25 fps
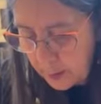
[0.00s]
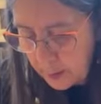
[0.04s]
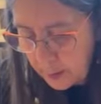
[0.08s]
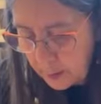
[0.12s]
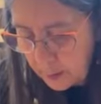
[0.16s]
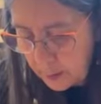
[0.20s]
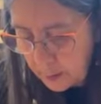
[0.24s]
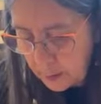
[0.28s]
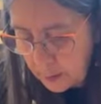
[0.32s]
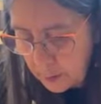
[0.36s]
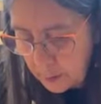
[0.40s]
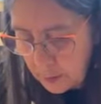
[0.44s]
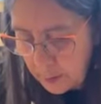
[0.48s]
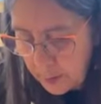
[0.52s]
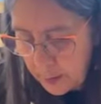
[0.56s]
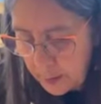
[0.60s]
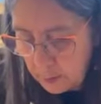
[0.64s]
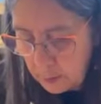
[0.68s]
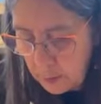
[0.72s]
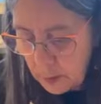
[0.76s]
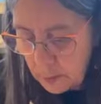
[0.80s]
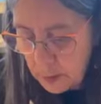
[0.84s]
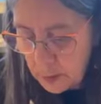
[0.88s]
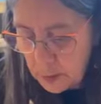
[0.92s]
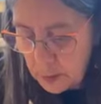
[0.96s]
and do
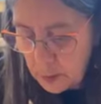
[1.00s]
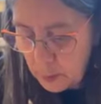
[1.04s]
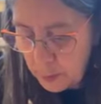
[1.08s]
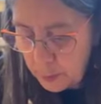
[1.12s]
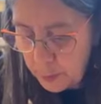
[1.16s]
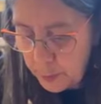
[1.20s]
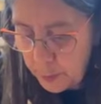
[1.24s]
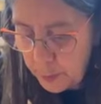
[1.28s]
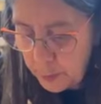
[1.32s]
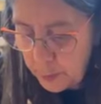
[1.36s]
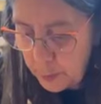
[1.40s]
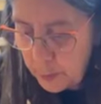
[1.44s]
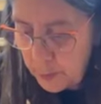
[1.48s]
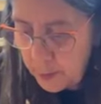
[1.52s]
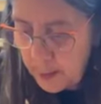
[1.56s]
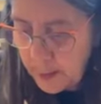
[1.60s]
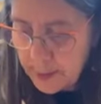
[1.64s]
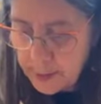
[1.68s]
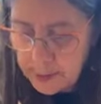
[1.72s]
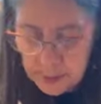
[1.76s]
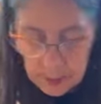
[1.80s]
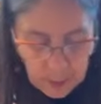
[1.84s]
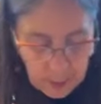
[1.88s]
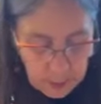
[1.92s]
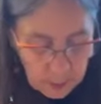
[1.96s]
like maybe some
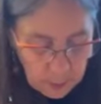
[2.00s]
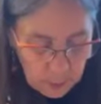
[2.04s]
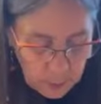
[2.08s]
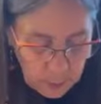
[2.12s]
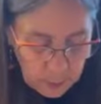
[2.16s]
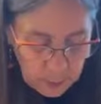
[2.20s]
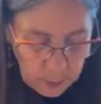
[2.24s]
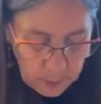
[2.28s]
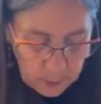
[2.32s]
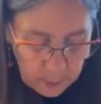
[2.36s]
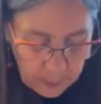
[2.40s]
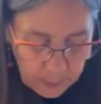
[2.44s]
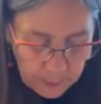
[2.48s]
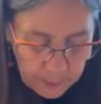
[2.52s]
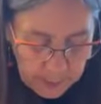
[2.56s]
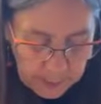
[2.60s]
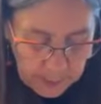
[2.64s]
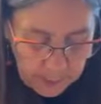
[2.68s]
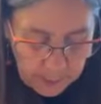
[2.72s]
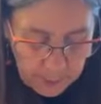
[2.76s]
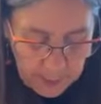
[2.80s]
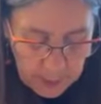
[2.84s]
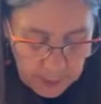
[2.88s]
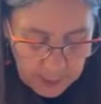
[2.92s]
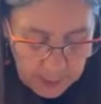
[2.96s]
pearlescent or
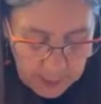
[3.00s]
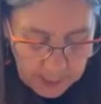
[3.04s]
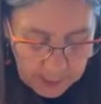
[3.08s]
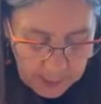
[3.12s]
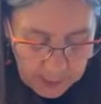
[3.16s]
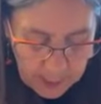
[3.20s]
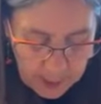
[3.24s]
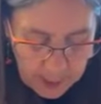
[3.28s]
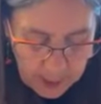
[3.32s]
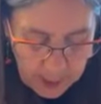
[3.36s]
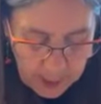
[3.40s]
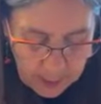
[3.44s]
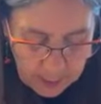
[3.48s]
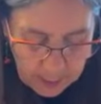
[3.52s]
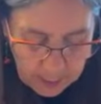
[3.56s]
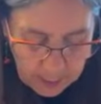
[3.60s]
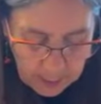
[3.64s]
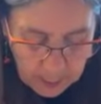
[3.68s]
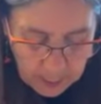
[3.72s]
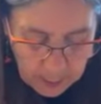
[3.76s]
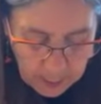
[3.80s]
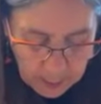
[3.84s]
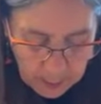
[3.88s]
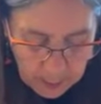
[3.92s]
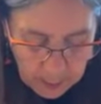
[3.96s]
something like that.